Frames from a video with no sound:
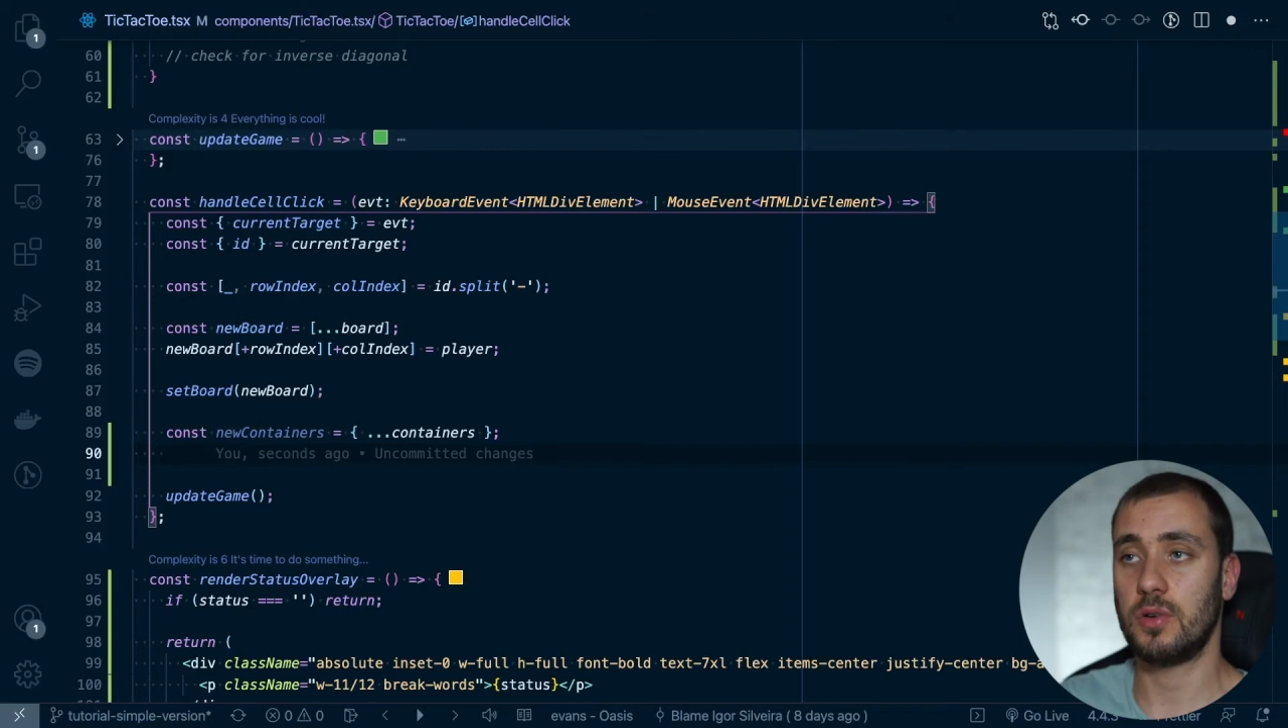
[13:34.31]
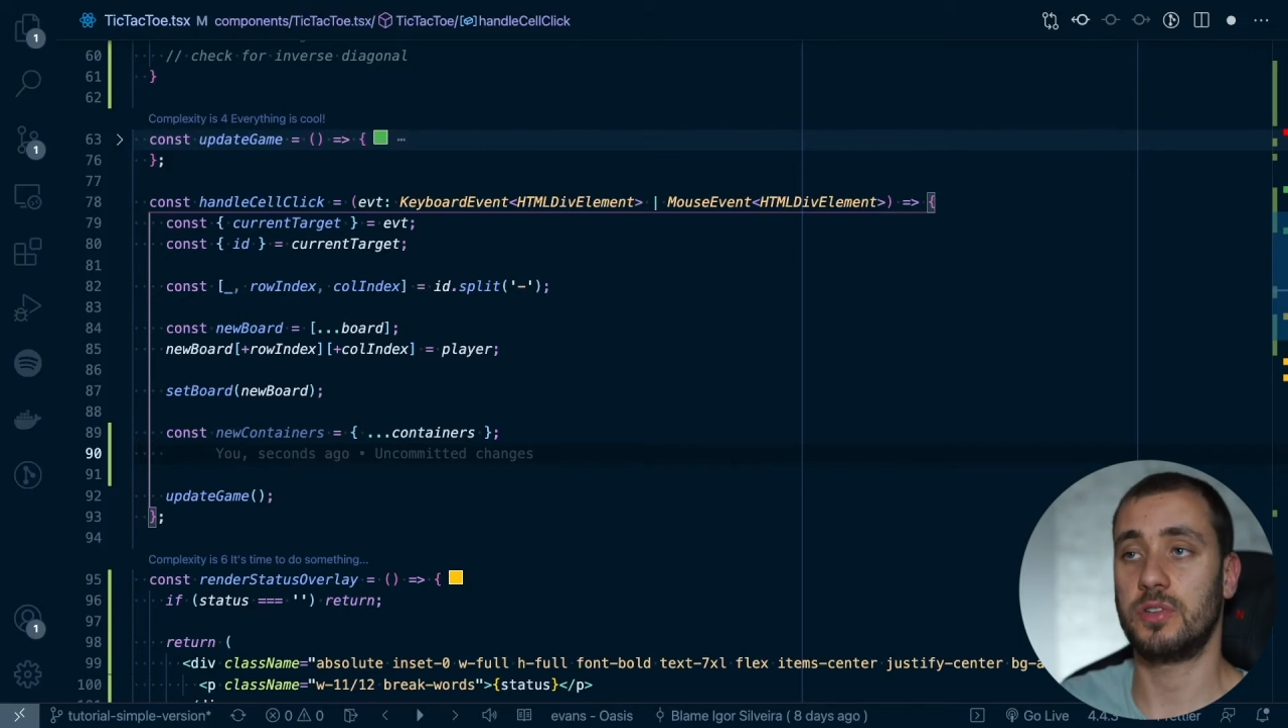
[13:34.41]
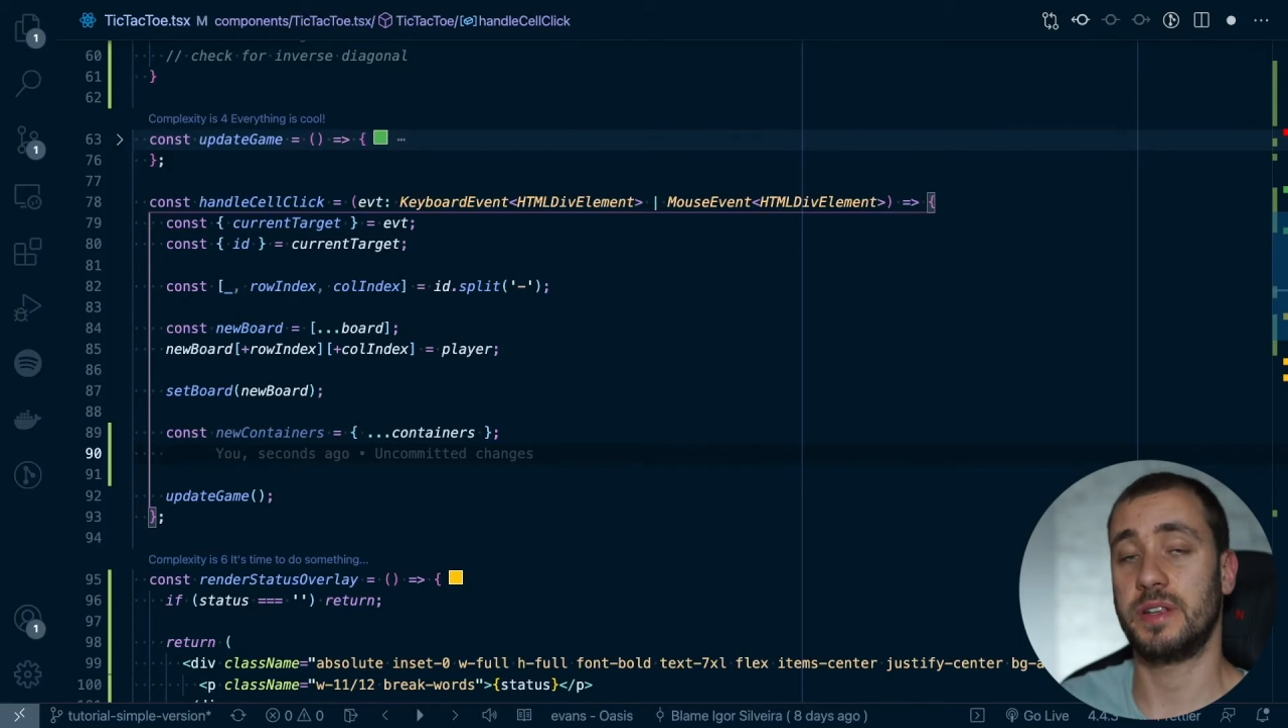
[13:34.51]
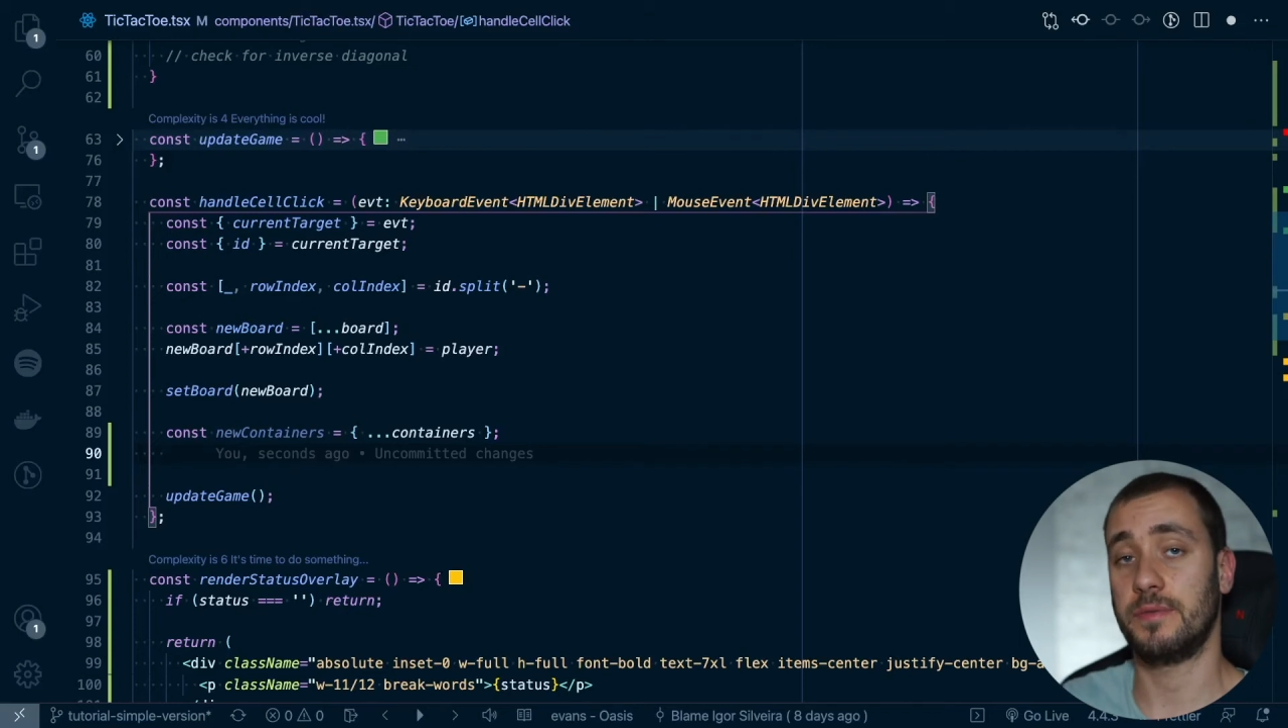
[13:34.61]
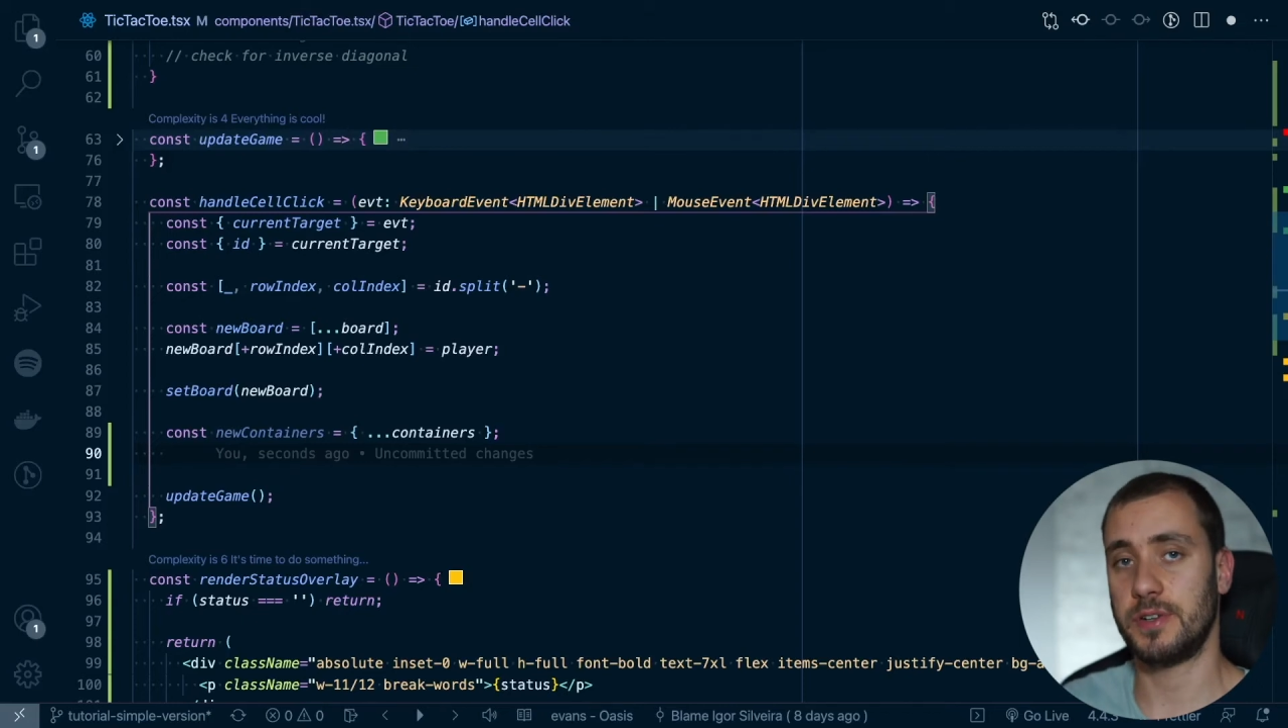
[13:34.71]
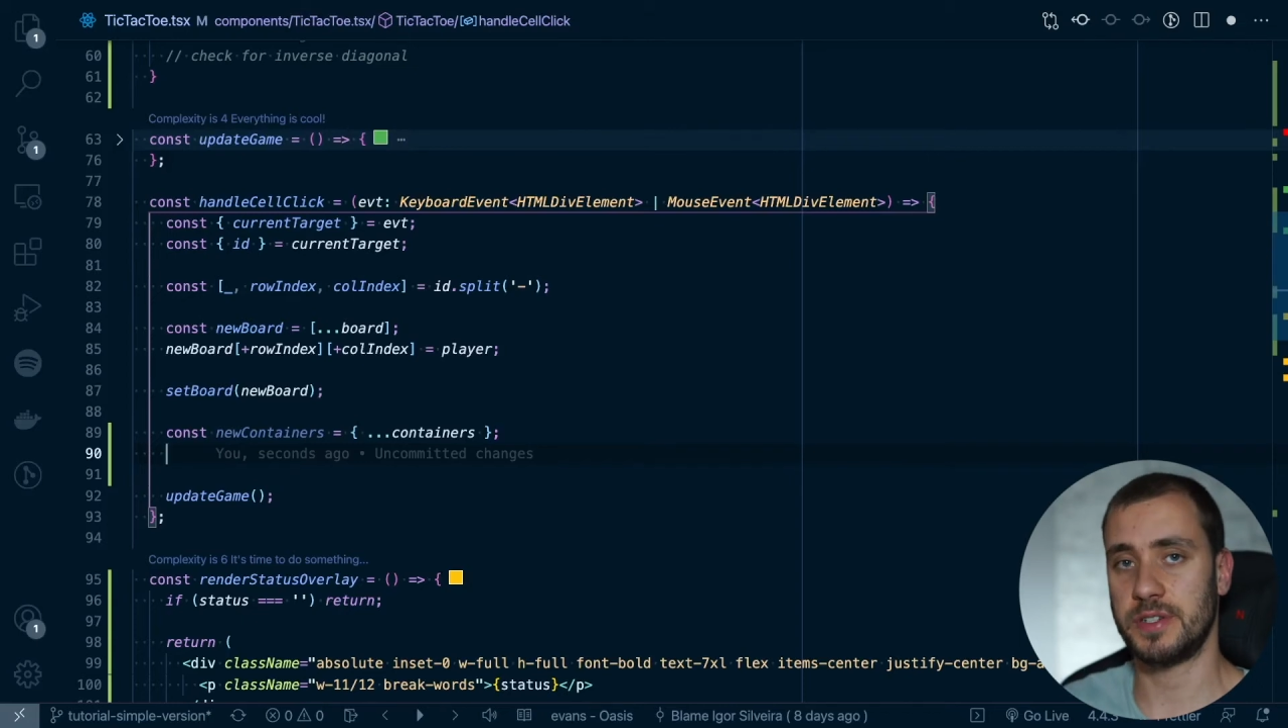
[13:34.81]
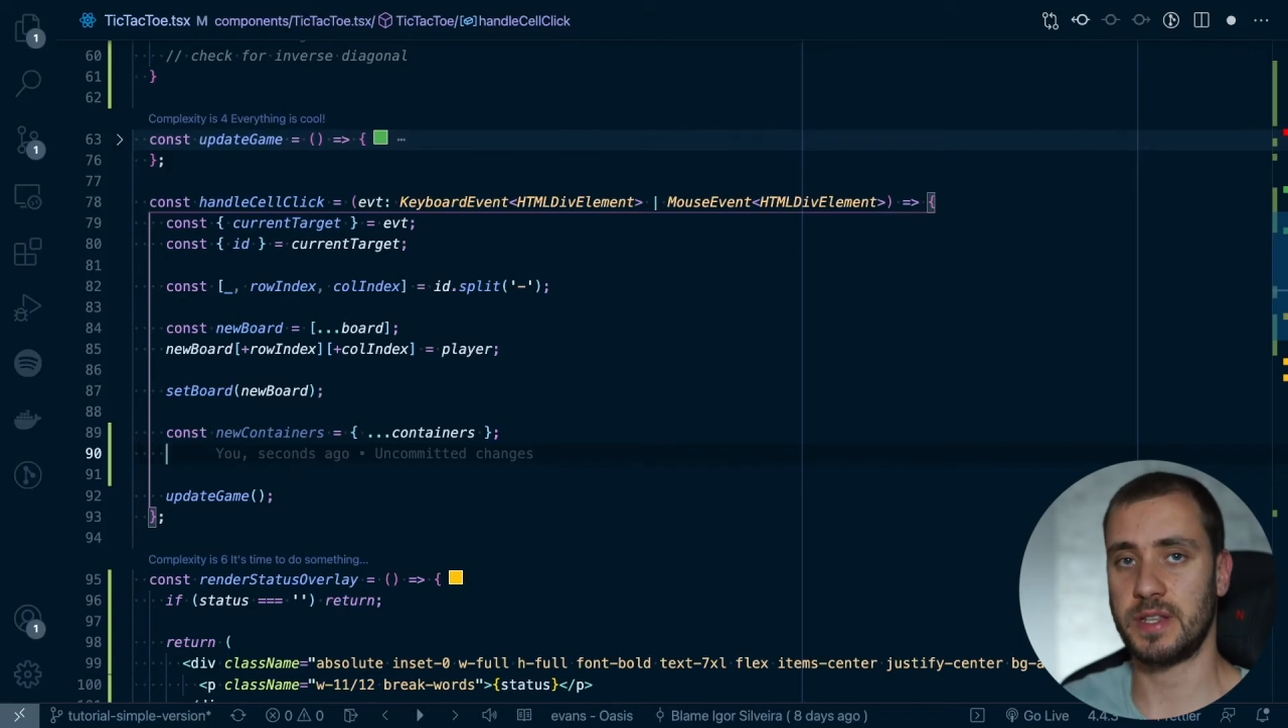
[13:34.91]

or the inverse